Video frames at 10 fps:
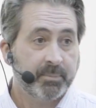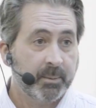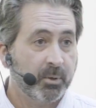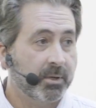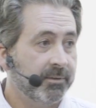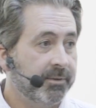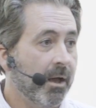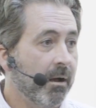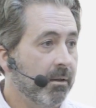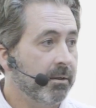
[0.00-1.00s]
People could
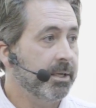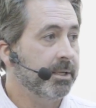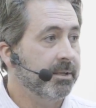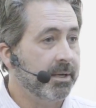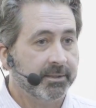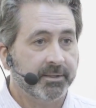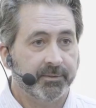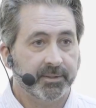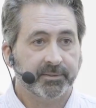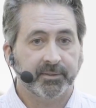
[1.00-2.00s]
tell in the
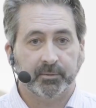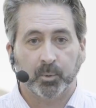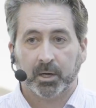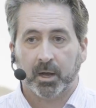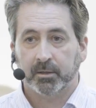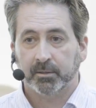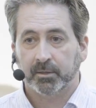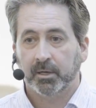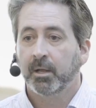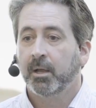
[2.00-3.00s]
1960s what
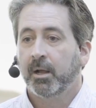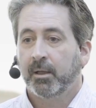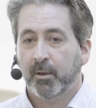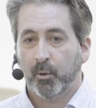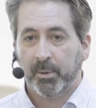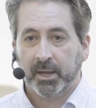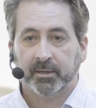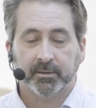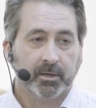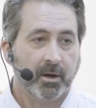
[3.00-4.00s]
color they were
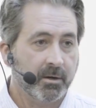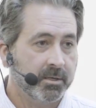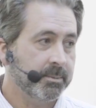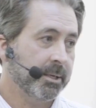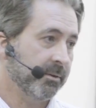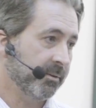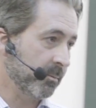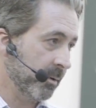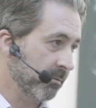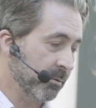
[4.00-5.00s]
painting their cars because
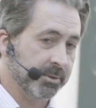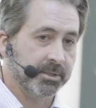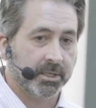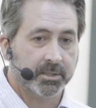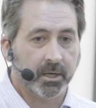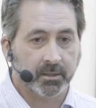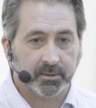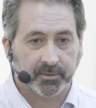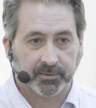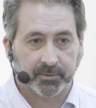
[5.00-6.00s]
the river would change
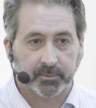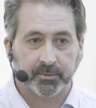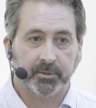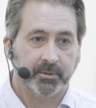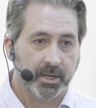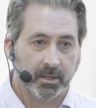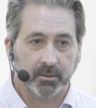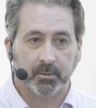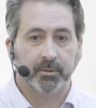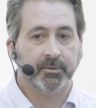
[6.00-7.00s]
colors. So it would turn
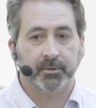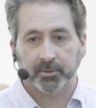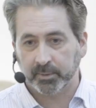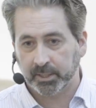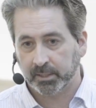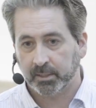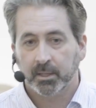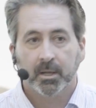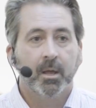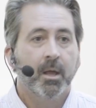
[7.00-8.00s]
yellow or turn green
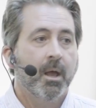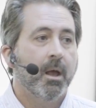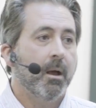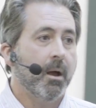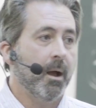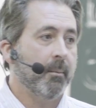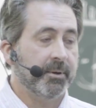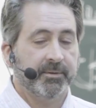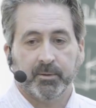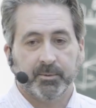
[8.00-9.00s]

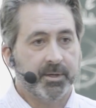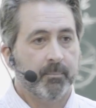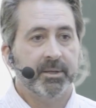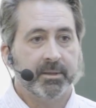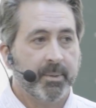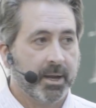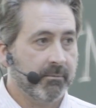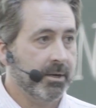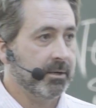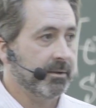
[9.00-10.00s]
because they were dumping the
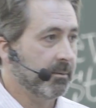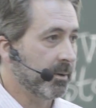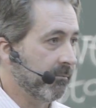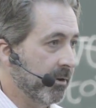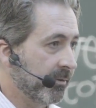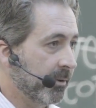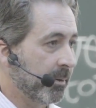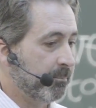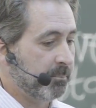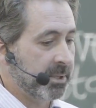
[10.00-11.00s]
paint right into the river.
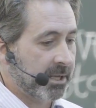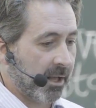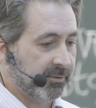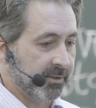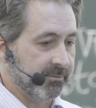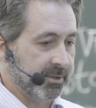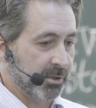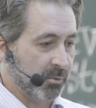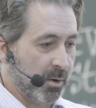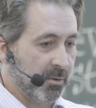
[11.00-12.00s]
So because of the
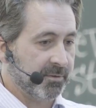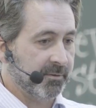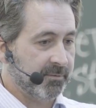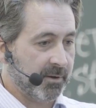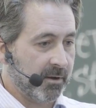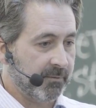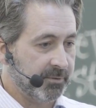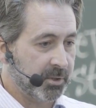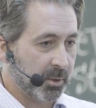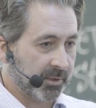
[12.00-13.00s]
growth of
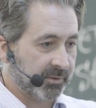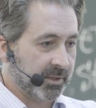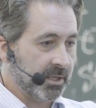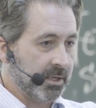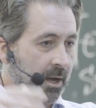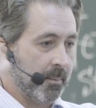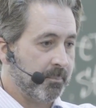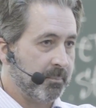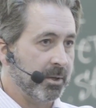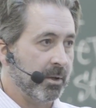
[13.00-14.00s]
New York City
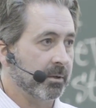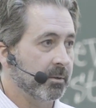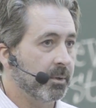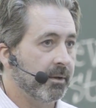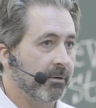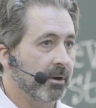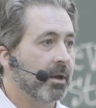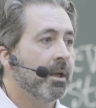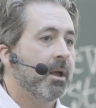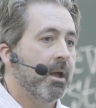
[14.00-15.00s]
up along the river,